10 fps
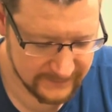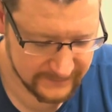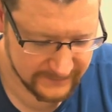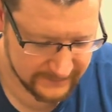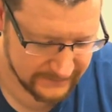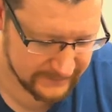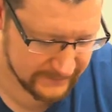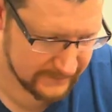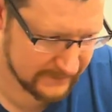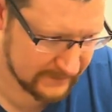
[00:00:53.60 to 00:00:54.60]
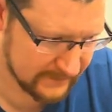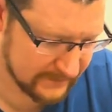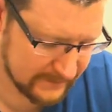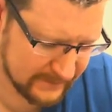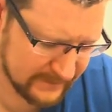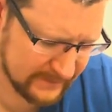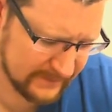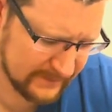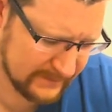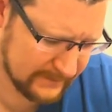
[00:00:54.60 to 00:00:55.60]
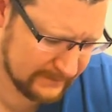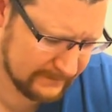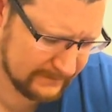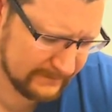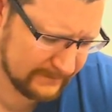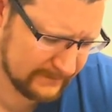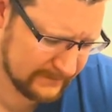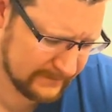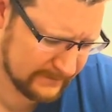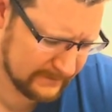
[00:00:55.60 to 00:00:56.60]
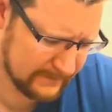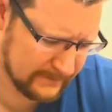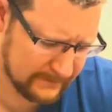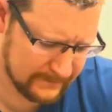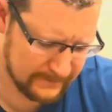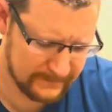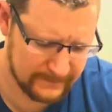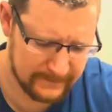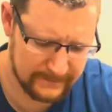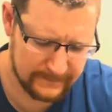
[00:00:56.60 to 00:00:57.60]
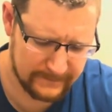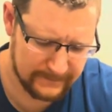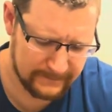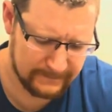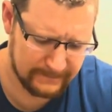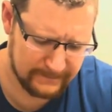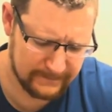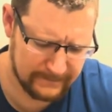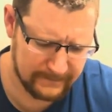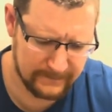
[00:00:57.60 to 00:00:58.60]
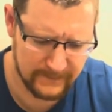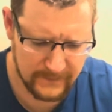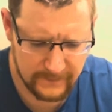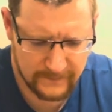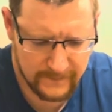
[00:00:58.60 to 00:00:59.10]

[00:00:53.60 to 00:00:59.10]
(silence)